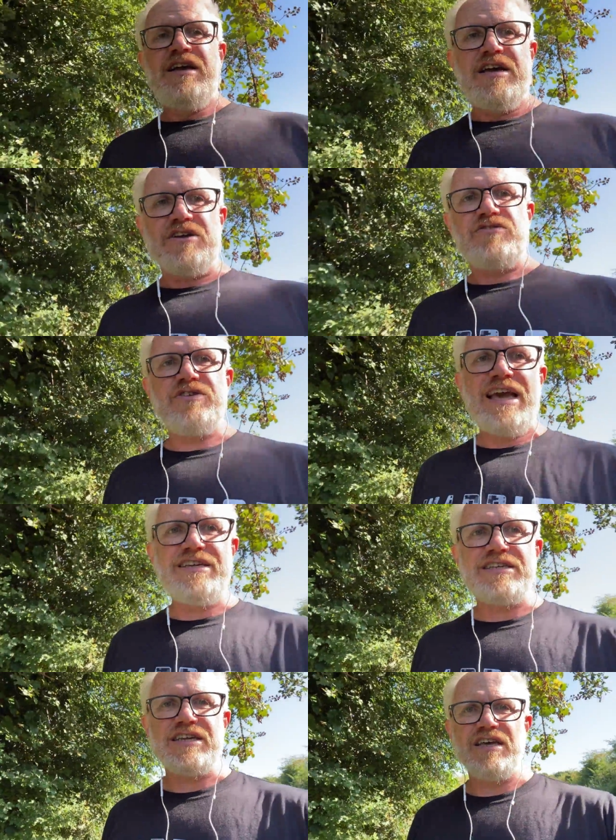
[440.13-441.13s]
and
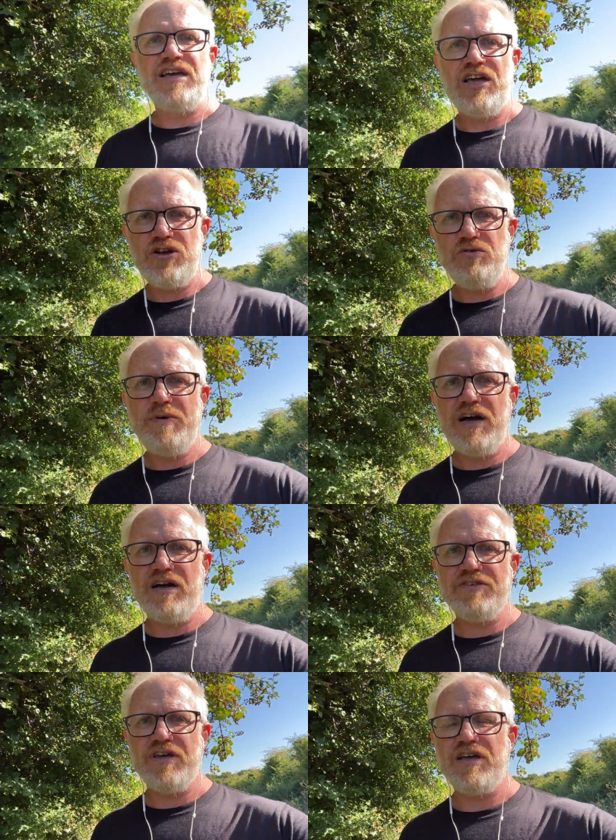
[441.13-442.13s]
creating a new
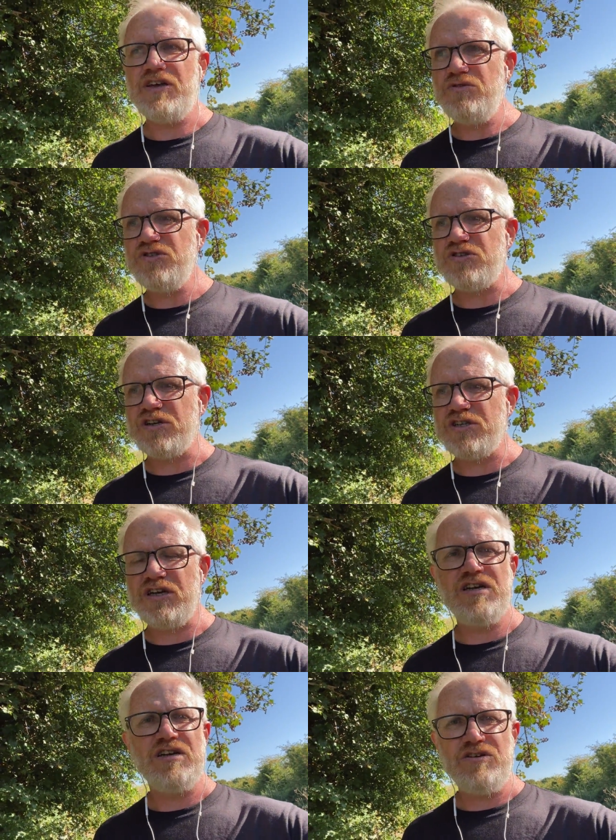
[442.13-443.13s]
path, a new structure,
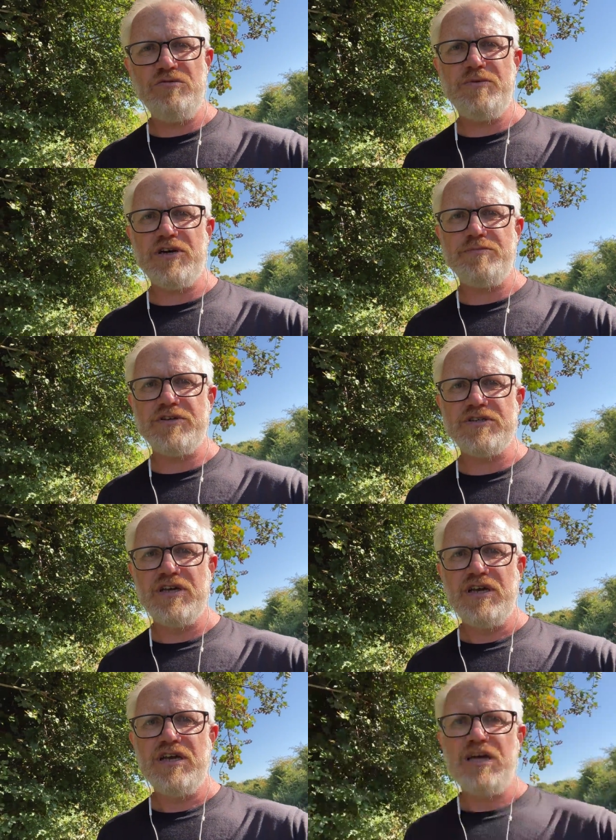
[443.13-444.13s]
a new purpose,
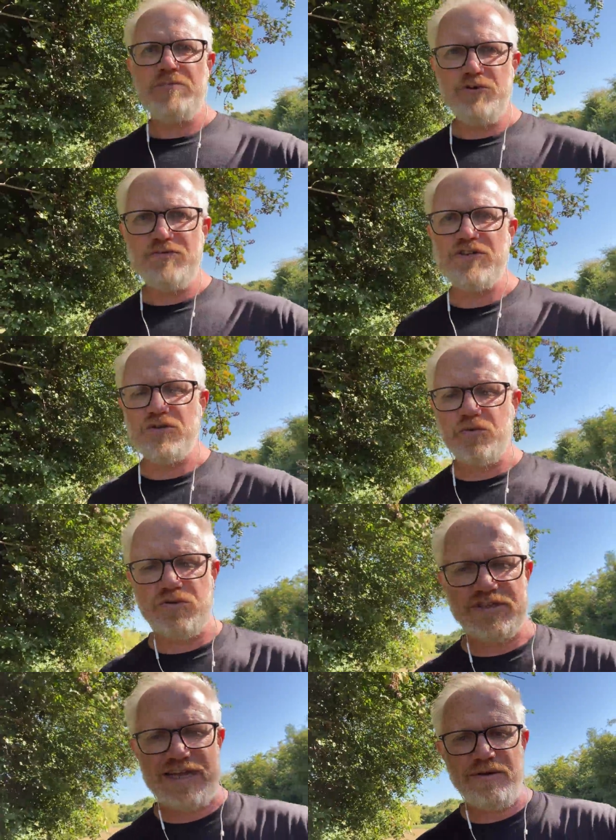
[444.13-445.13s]
and moving
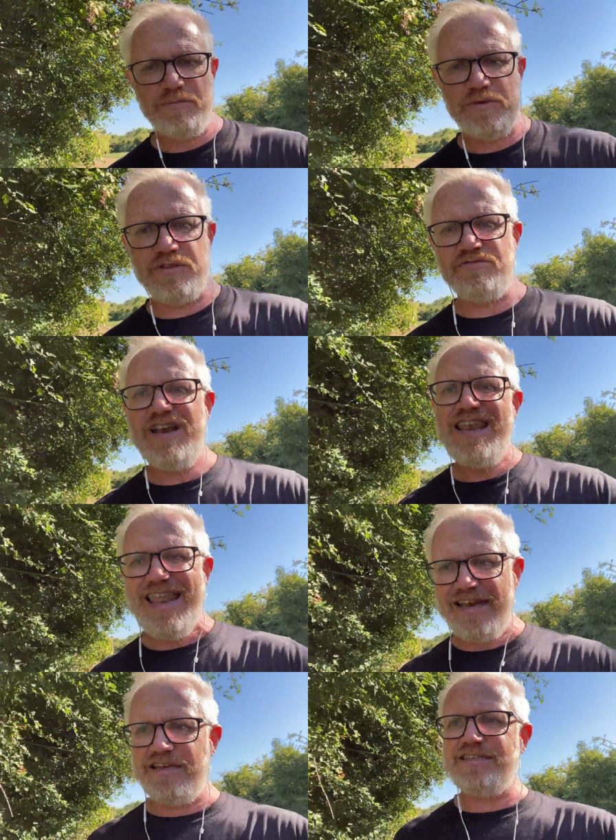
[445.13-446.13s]
towards that with a
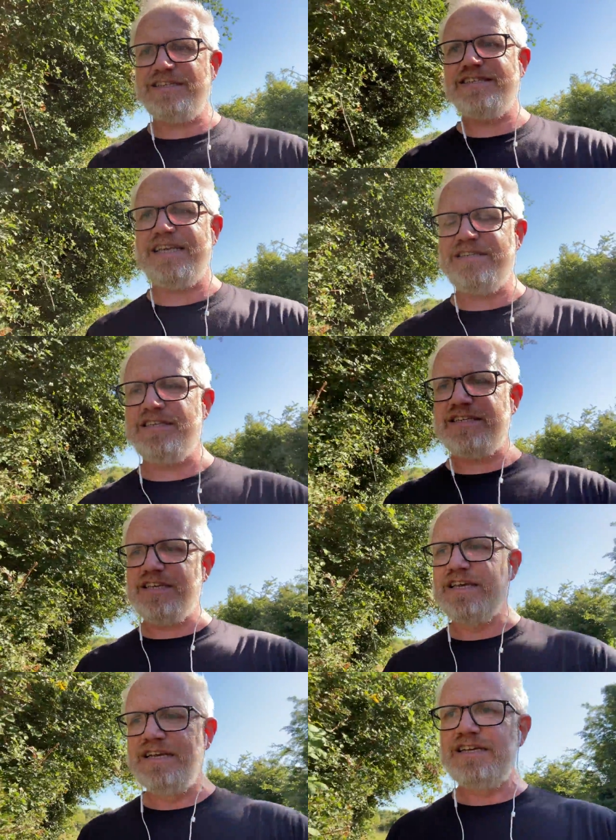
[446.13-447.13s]
relentless intensity
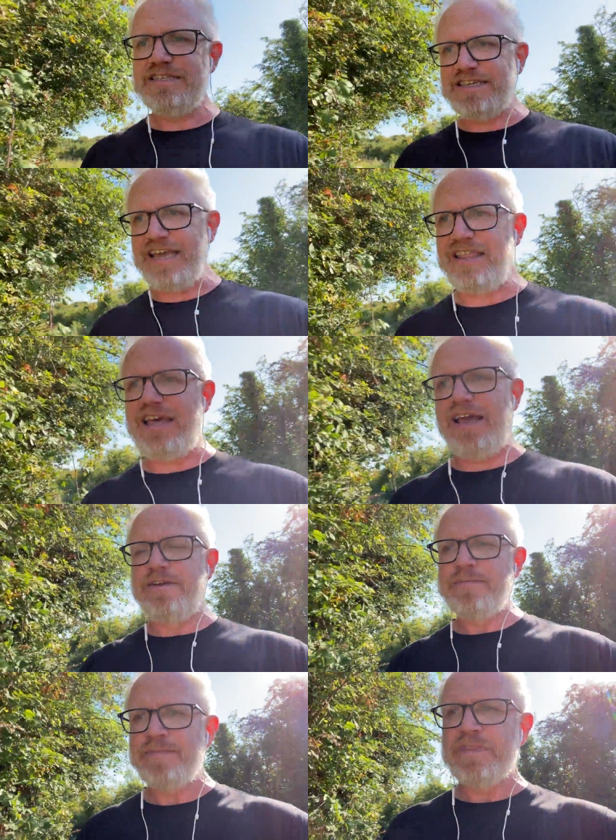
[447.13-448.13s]
to get there.
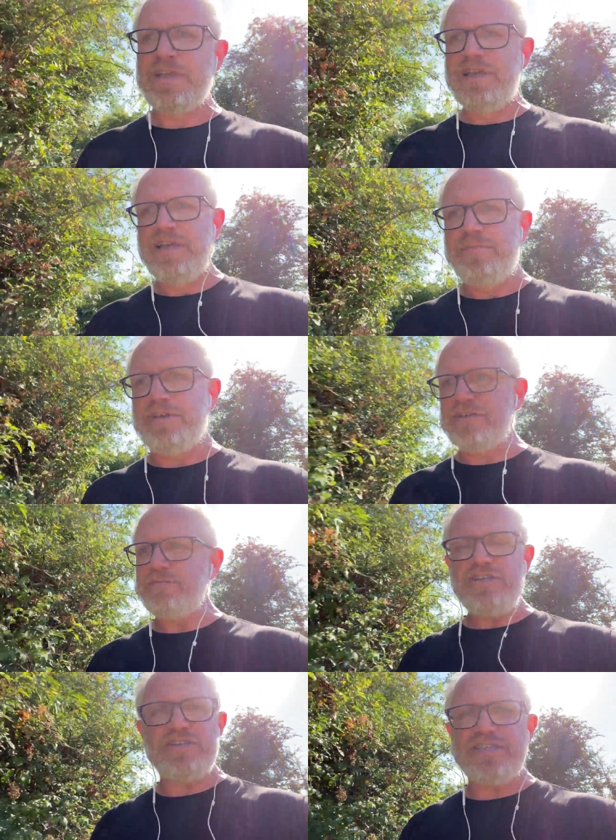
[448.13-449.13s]
Because
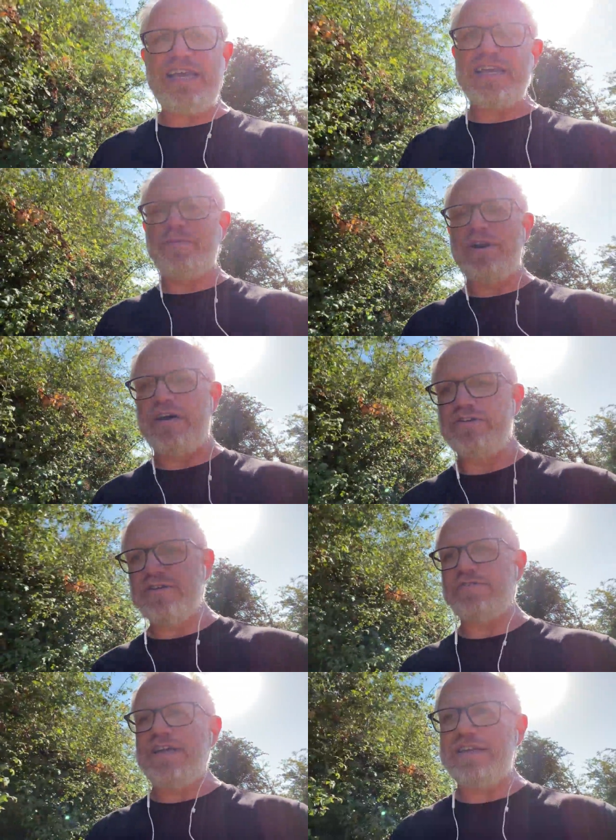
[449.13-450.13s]
me just saying I want 100
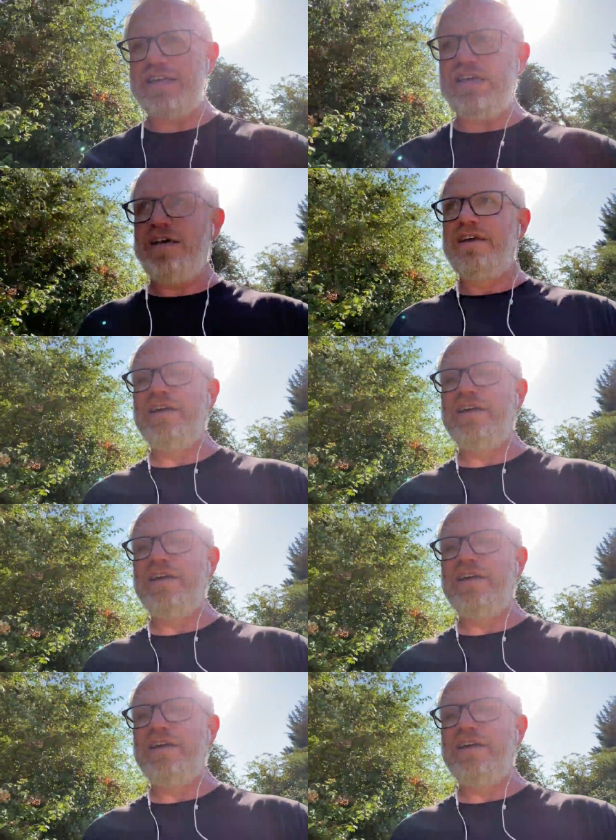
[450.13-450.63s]
grand a year